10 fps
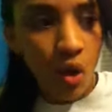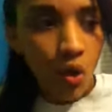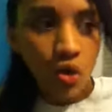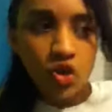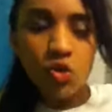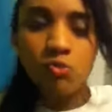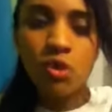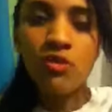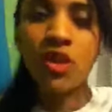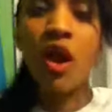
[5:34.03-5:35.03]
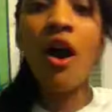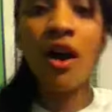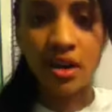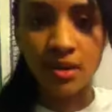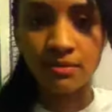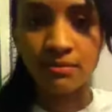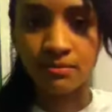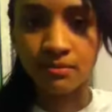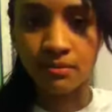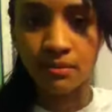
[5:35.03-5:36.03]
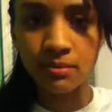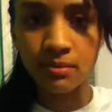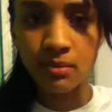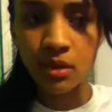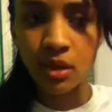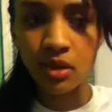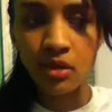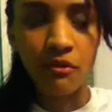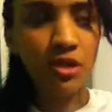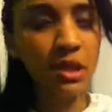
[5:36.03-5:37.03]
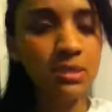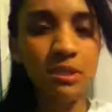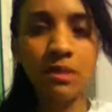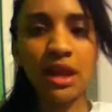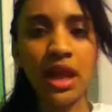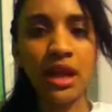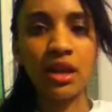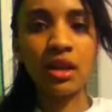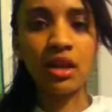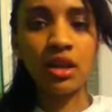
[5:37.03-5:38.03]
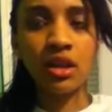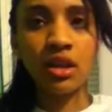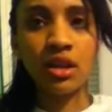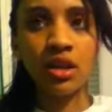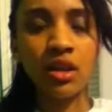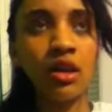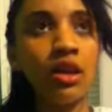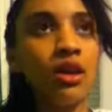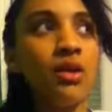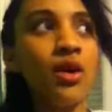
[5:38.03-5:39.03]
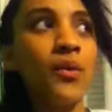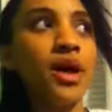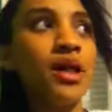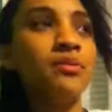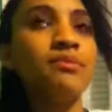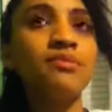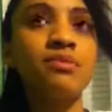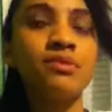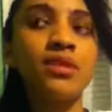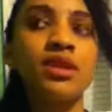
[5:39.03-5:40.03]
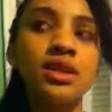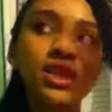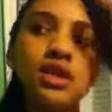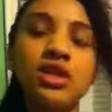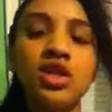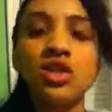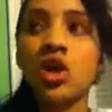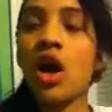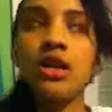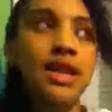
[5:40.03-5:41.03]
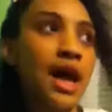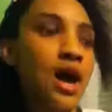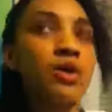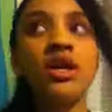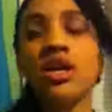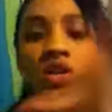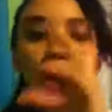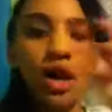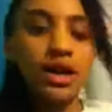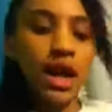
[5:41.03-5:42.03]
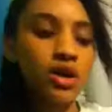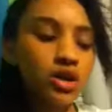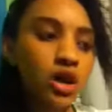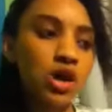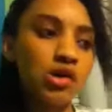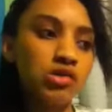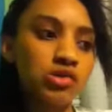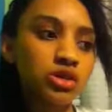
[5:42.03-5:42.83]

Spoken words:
or you moving on for them to be like, well, she's gone now, he's gone now,